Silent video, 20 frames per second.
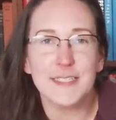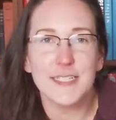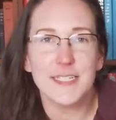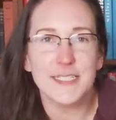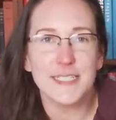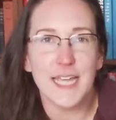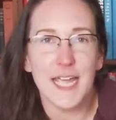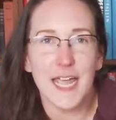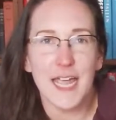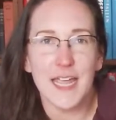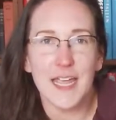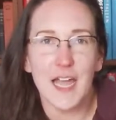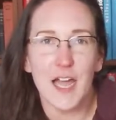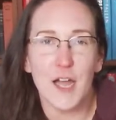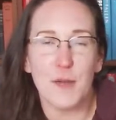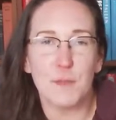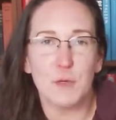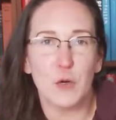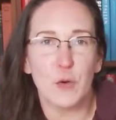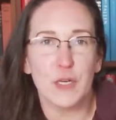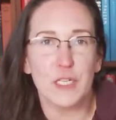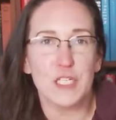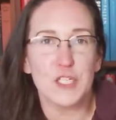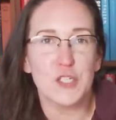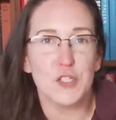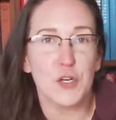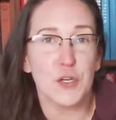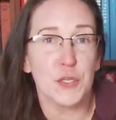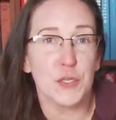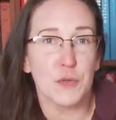Today I'm going to
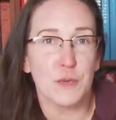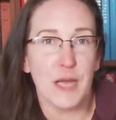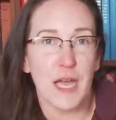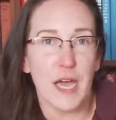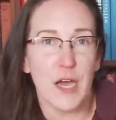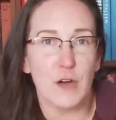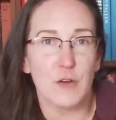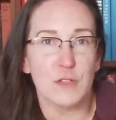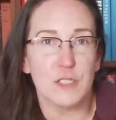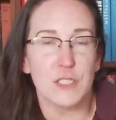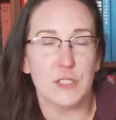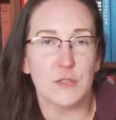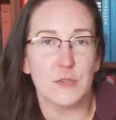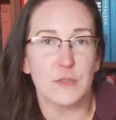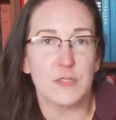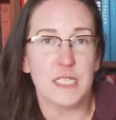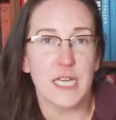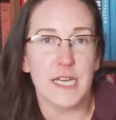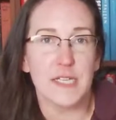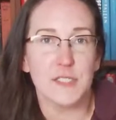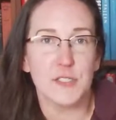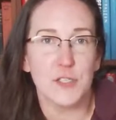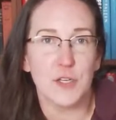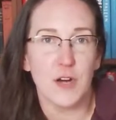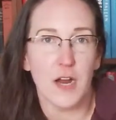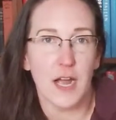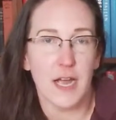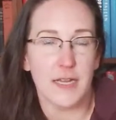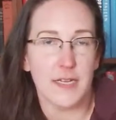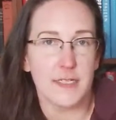show you how to test
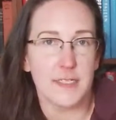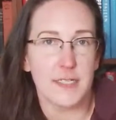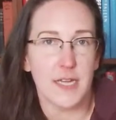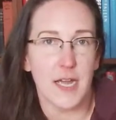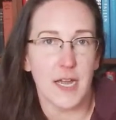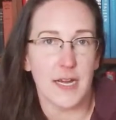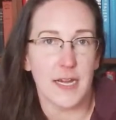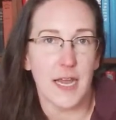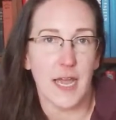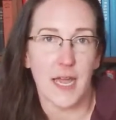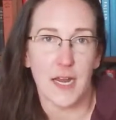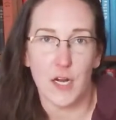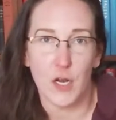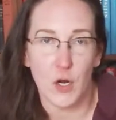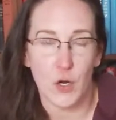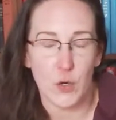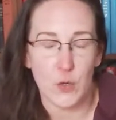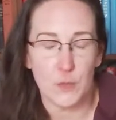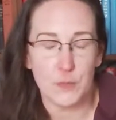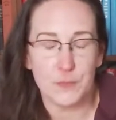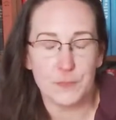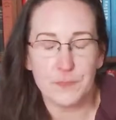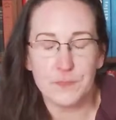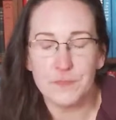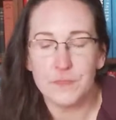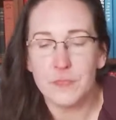your iodine at home.